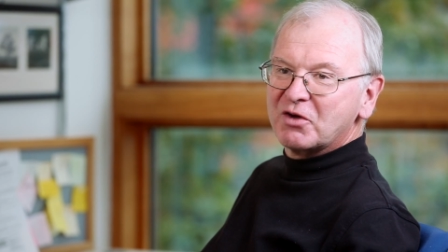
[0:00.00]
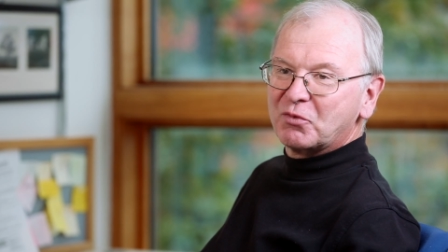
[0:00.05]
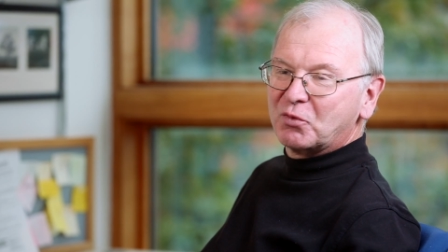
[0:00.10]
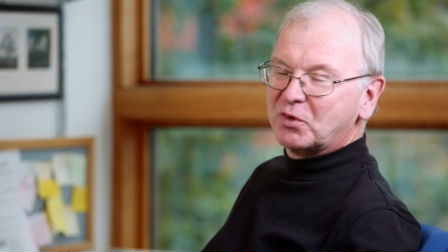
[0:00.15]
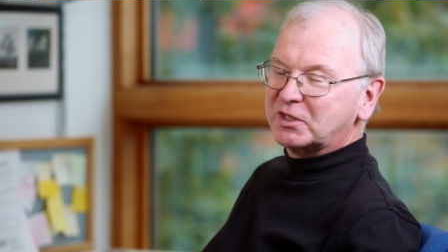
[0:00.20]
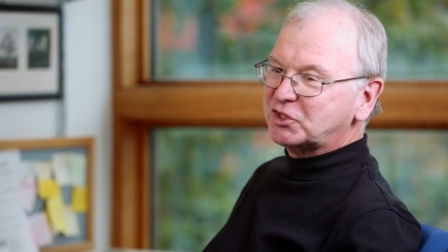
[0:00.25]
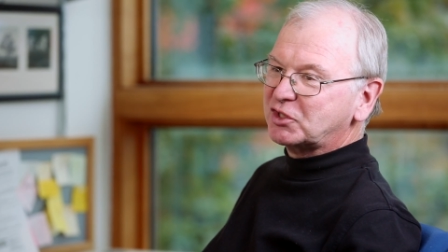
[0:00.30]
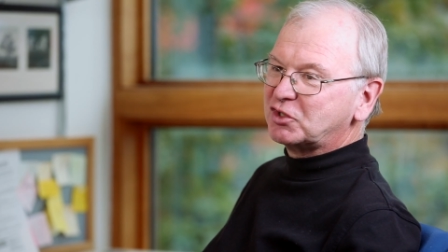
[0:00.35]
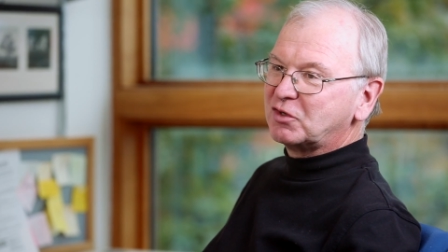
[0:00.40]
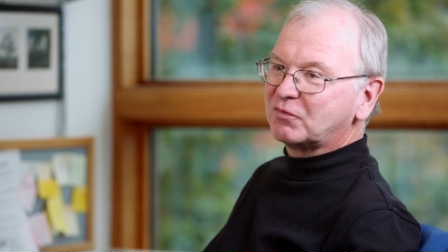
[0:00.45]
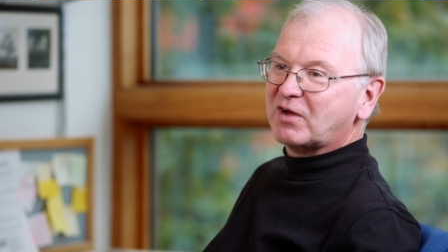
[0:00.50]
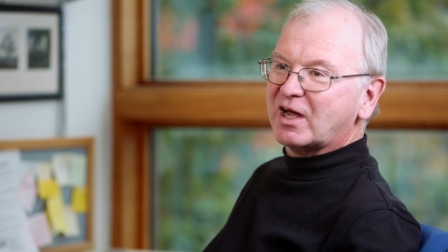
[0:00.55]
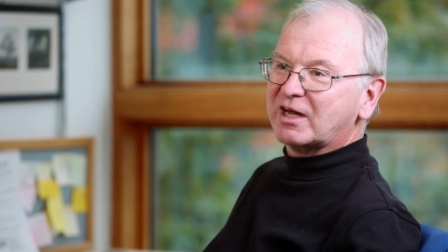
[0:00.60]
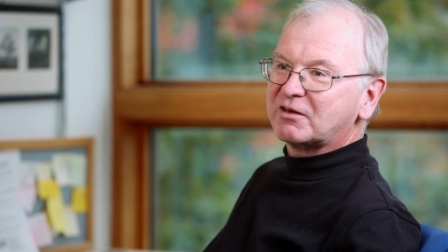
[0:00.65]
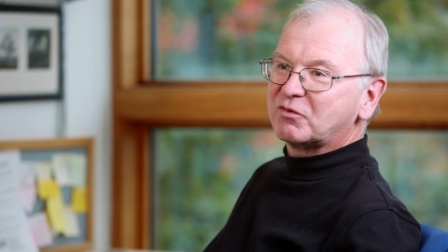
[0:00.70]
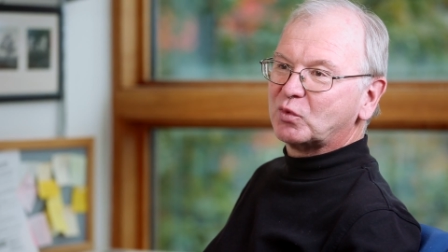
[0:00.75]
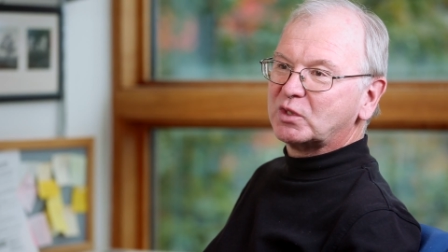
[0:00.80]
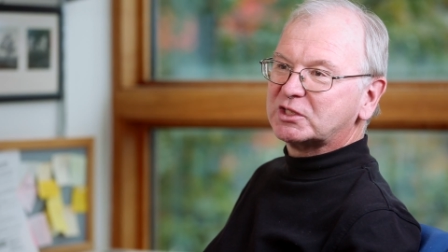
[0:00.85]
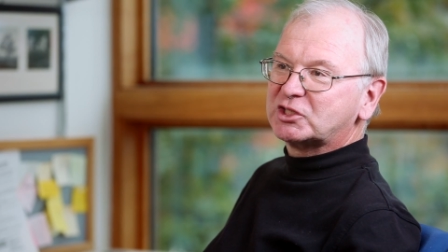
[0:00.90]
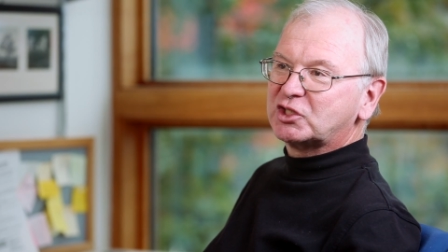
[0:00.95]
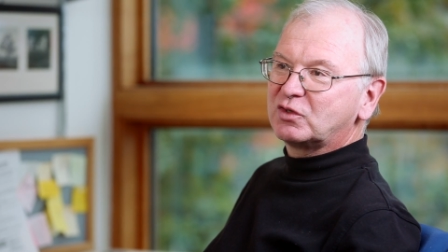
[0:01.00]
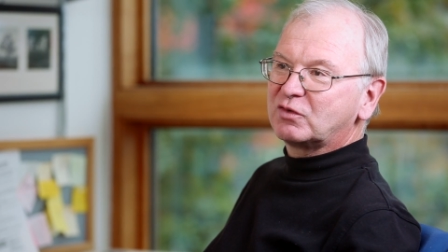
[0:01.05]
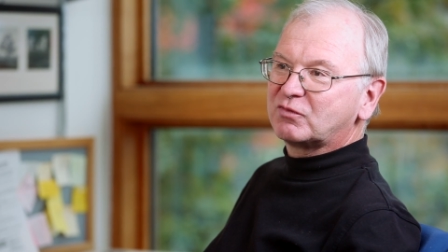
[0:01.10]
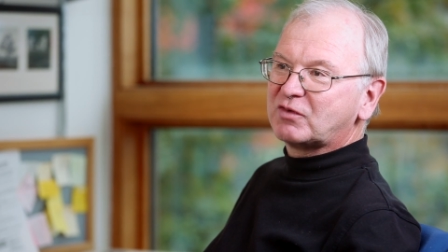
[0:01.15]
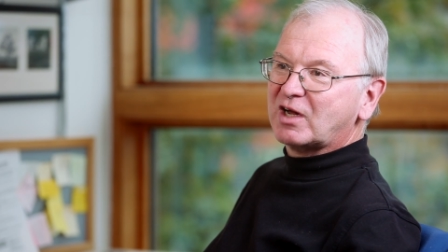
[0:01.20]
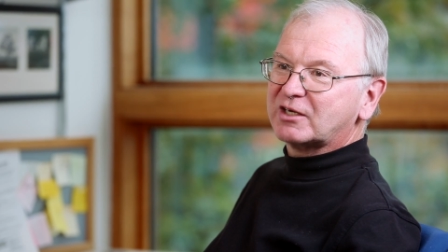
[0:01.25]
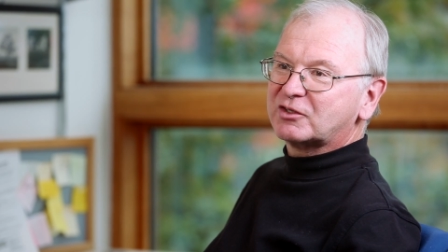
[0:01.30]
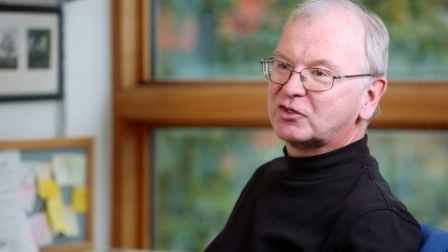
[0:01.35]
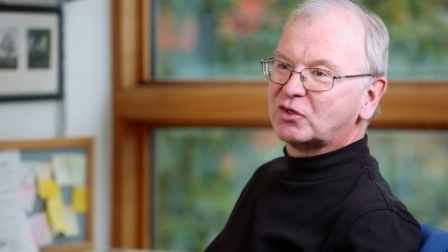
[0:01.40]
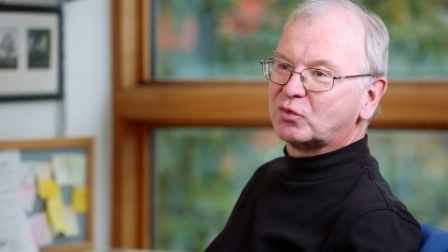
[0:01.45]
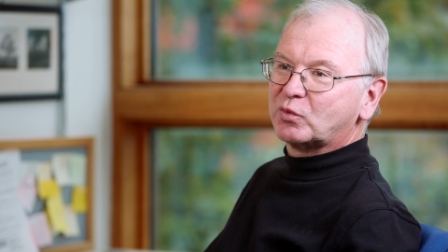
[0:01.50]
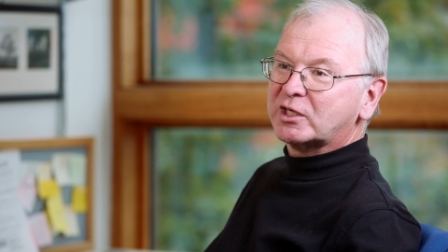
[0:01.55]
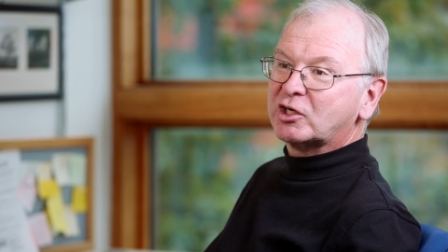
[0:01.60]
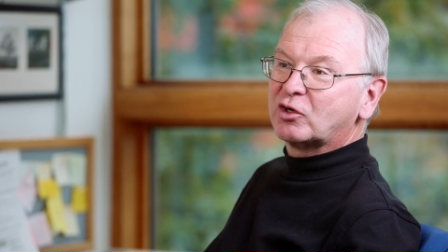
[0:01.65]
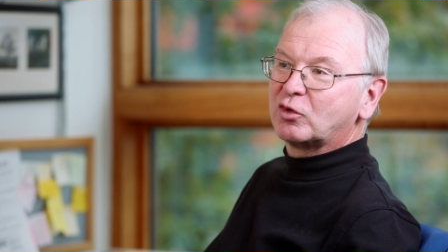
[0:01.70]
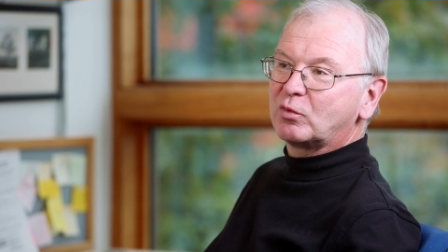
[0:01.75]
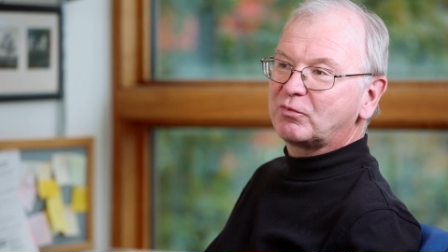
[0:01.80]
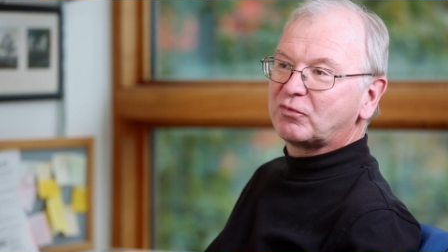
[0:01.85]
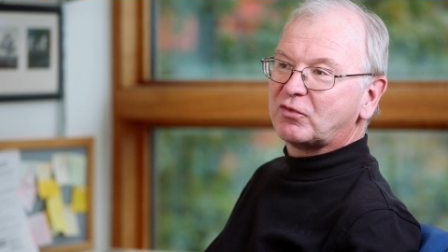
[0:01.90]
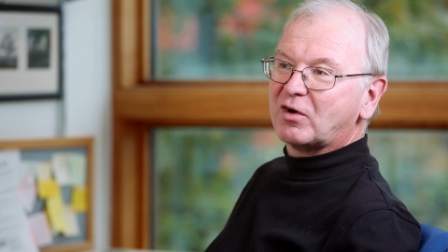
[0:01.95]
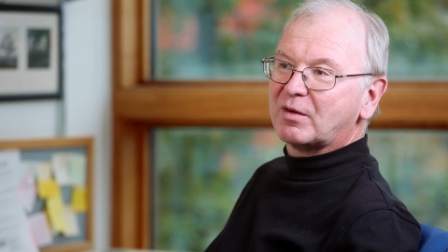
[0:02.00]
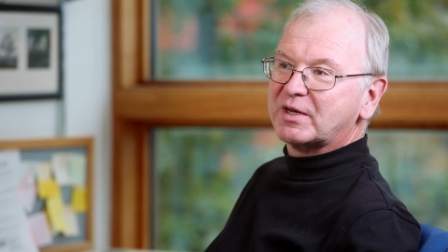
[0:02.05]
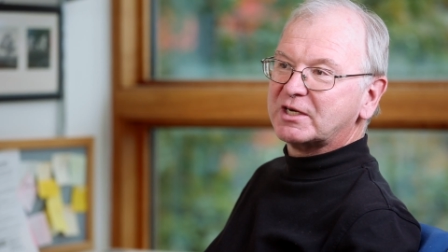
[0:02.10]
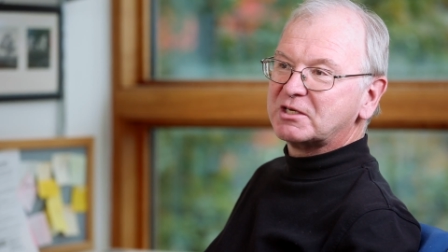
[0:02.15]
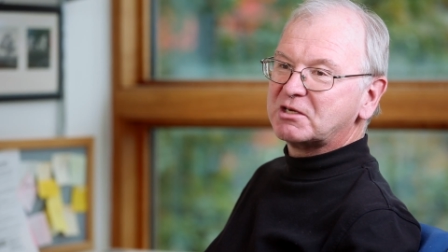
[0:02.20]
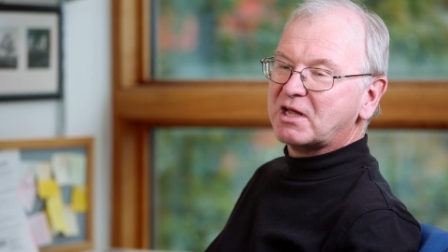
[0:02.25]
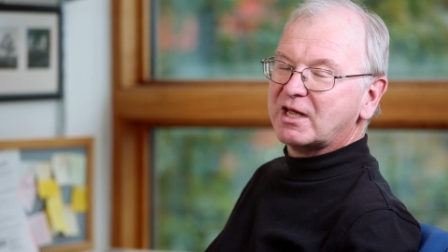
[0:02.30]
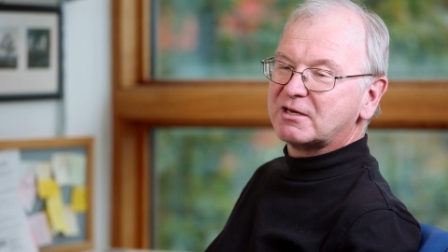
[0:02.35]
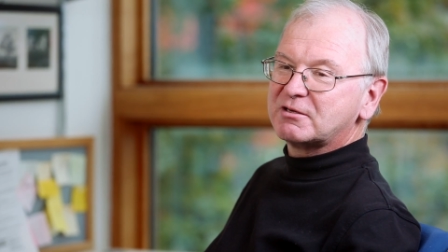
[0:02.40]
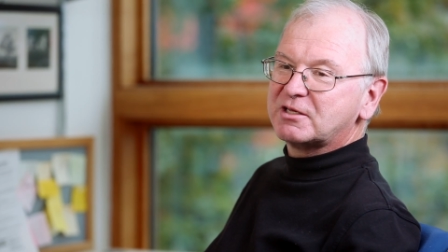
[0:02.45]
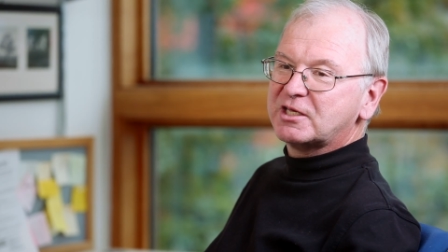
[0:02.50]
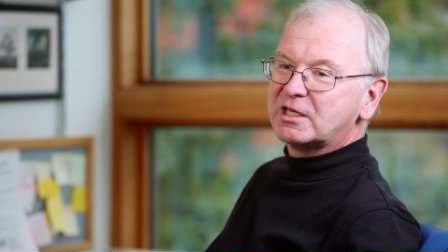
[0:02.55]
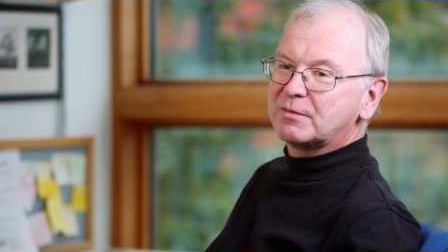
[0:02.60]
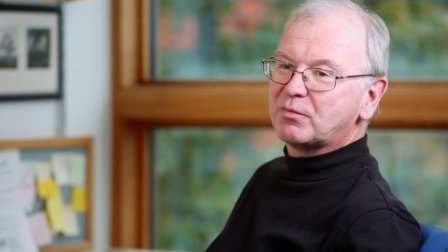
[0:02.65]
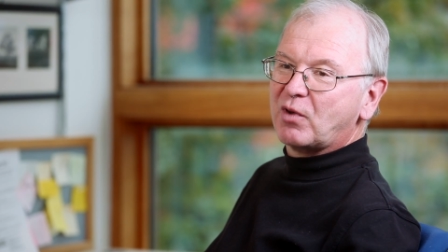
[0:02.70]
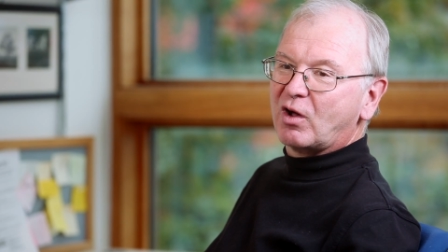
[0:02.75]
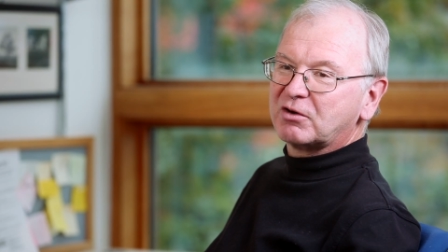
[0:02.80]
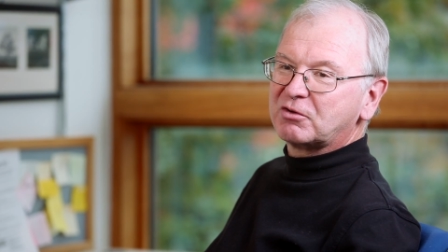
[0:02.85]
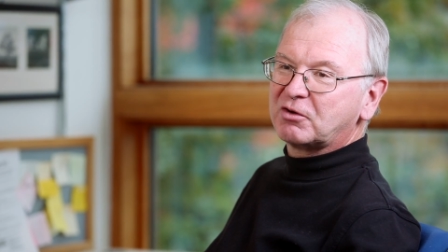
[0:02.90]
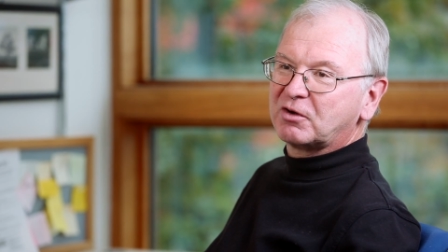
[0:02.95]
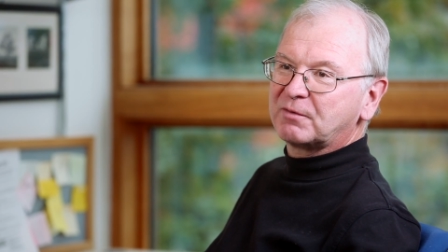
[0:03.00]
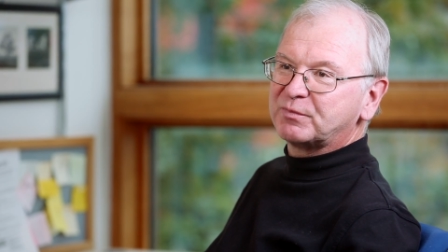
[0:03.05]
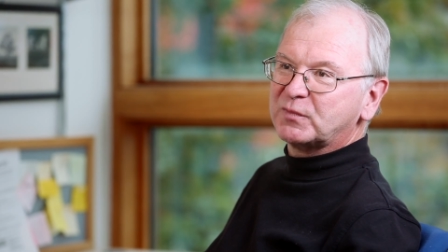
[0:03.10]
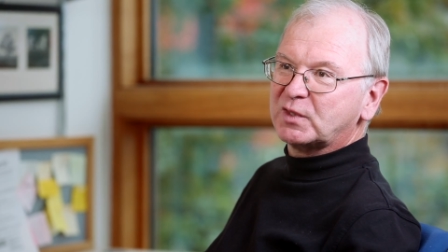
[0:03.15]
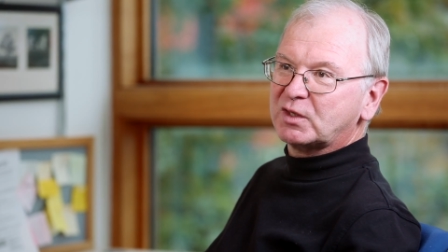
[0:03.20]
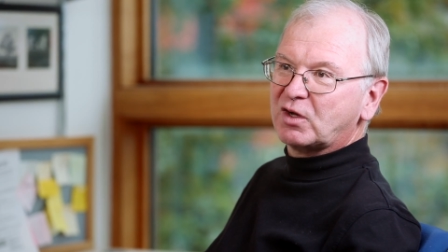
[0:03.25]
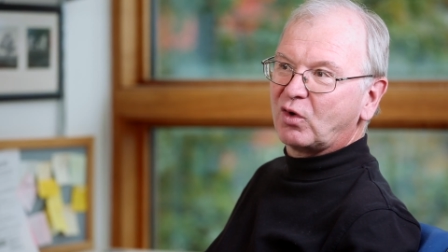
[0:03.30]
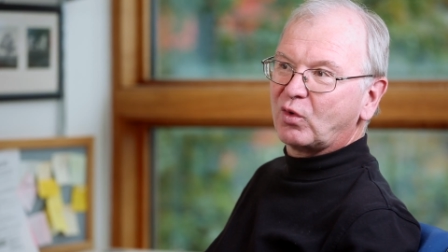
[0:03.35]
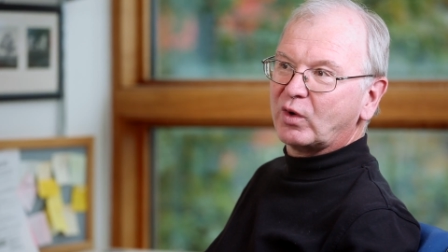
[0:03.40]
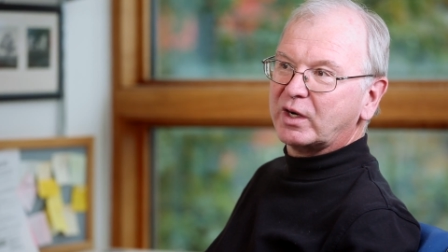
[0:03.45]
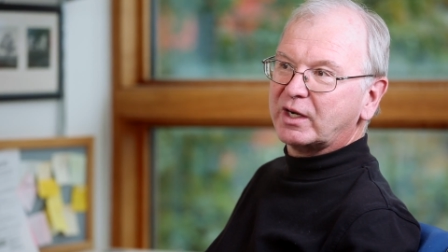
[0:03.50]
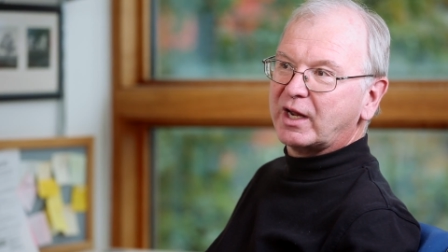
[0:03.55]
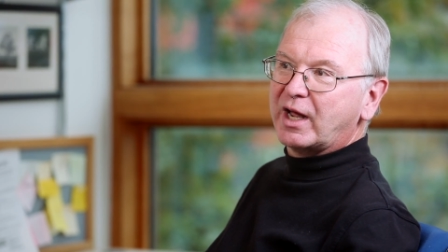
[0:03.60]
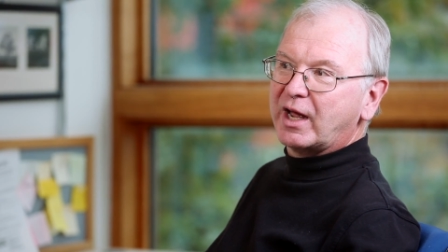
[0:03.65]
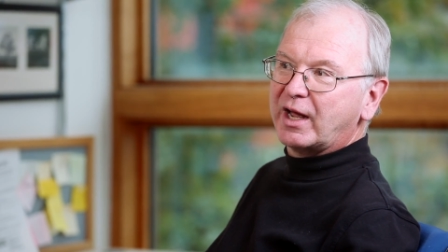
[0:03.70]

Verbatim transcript: which you've got which you've got to recoup from and, and keep on going.